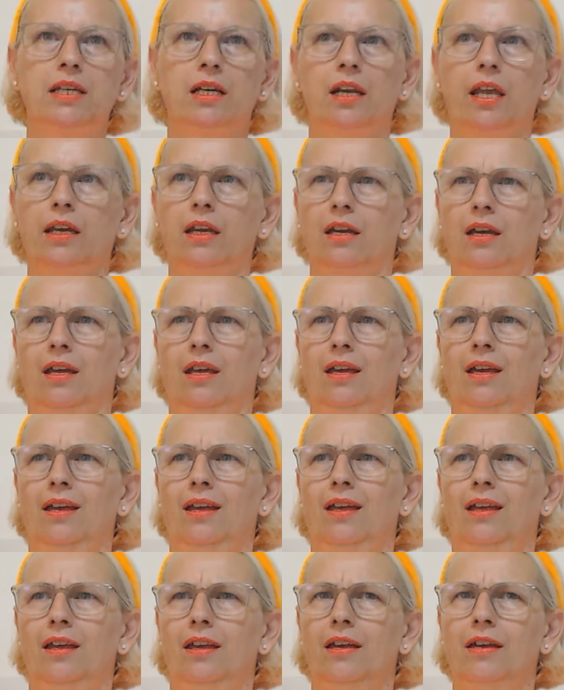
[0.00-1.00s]
Like
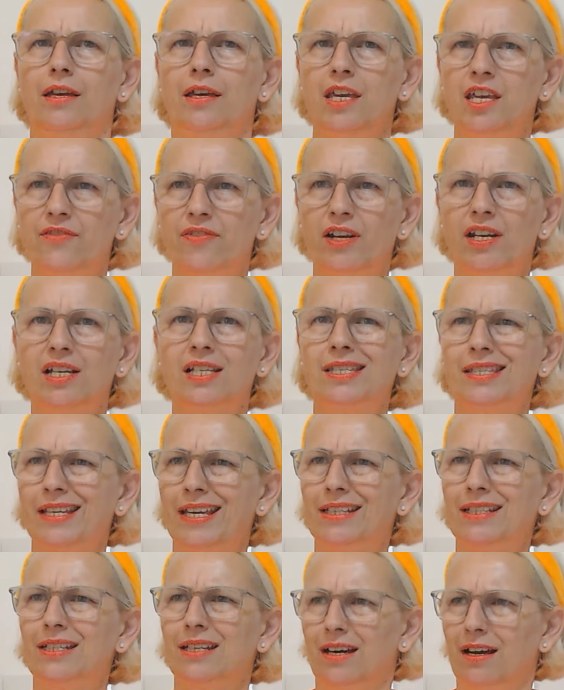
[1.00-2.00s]
even I
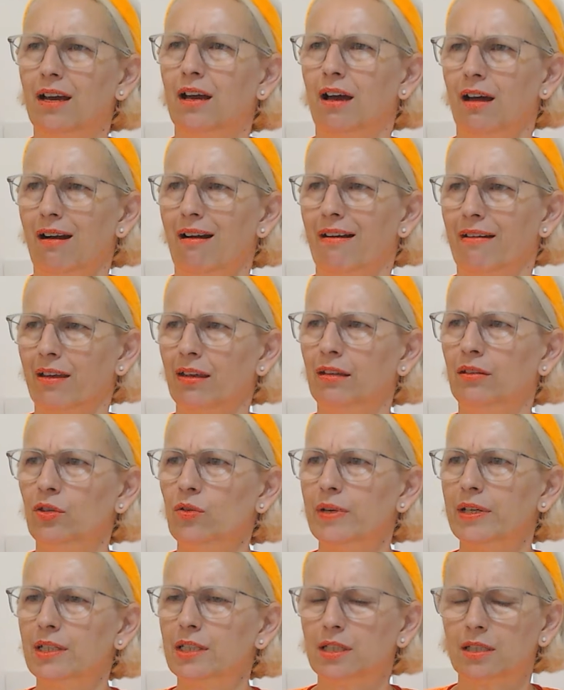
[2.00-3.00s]
said, I can do
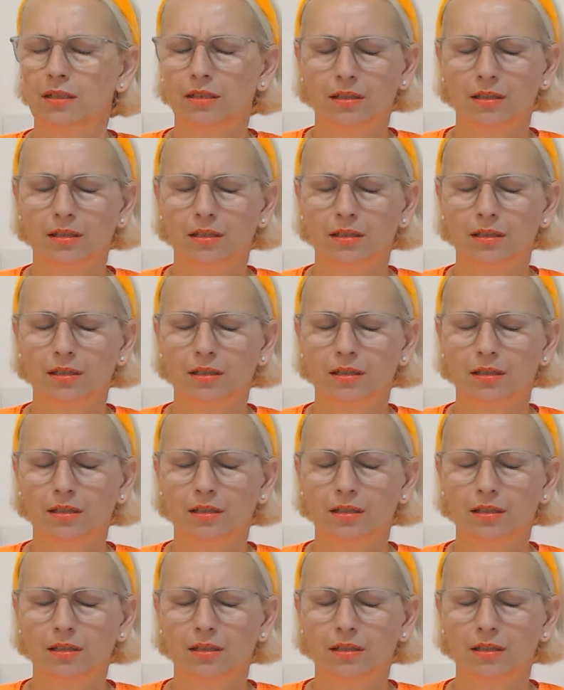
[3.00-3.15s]
it.